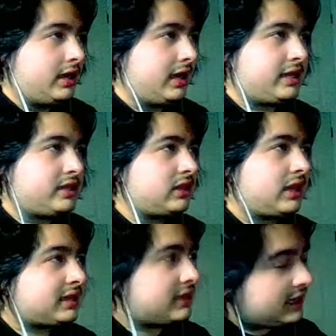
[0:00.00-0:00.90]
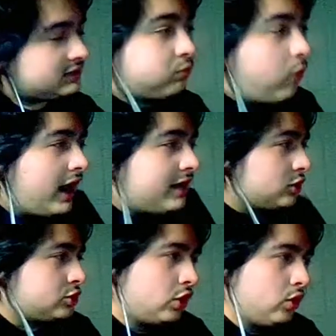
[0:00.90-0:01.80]
It, like that's why they're
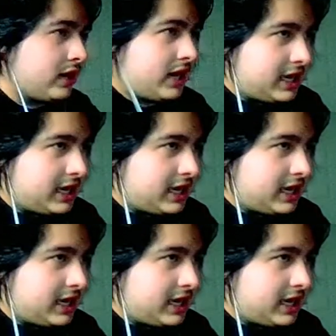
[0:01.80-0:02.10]
doing it.